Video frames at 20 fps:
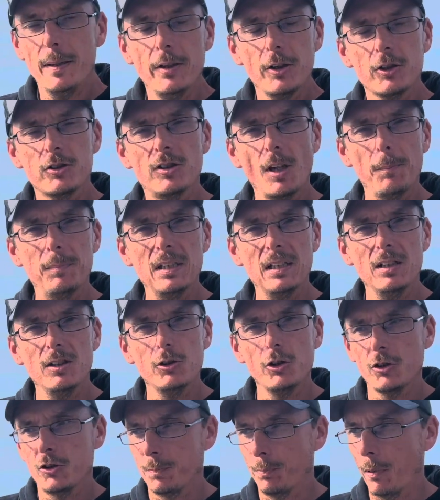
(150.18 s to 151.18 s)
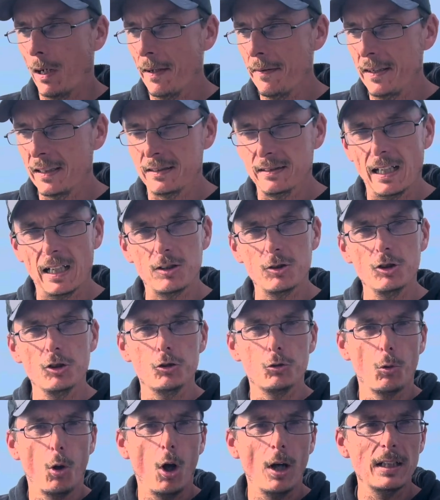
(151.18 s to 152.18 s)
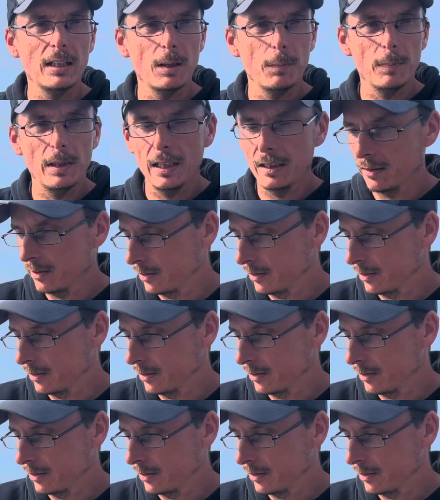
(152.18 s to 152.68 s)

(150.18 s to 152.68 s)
there's something in your spread that's actually drawing them in.